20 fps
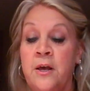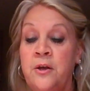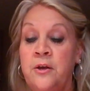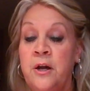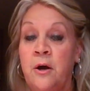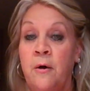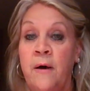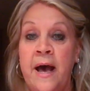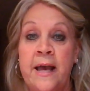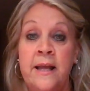
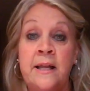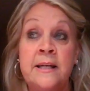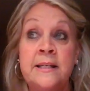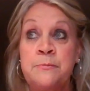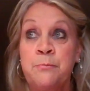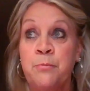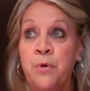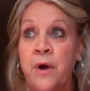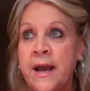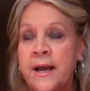You know, hey,
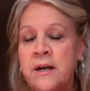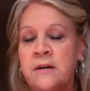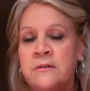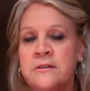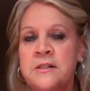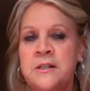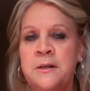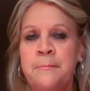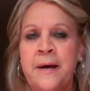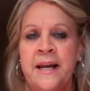let's brag
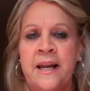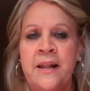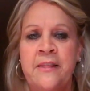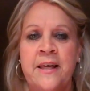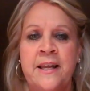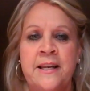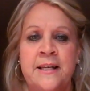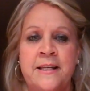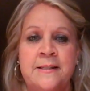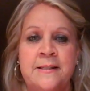on somebody
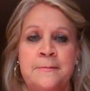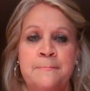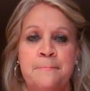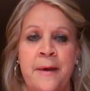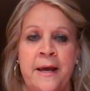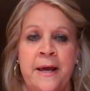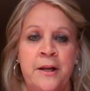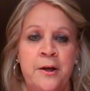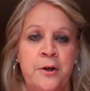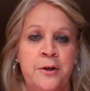that did
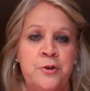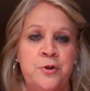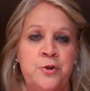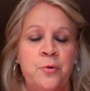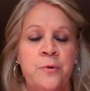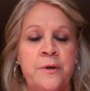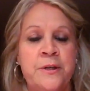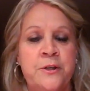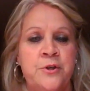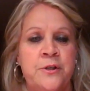made a good
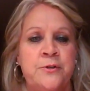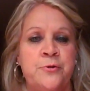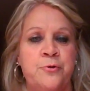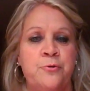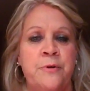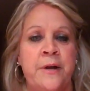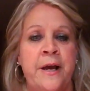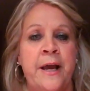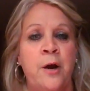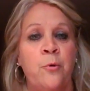choice
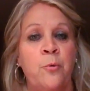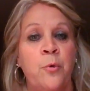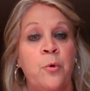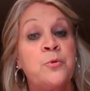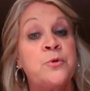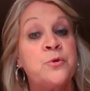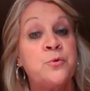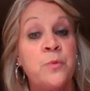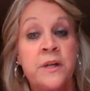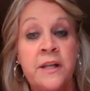yesterday or
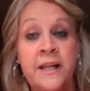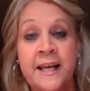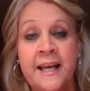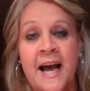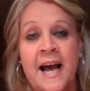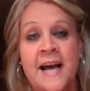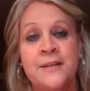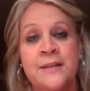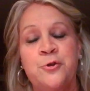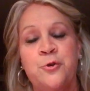was really
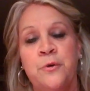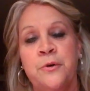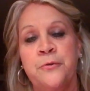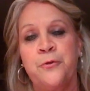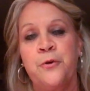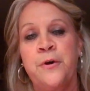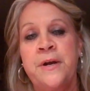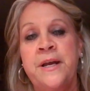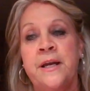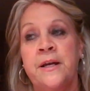kind to a
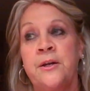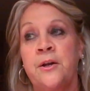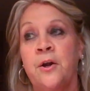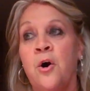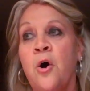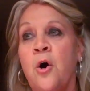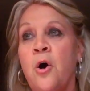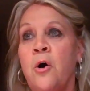friend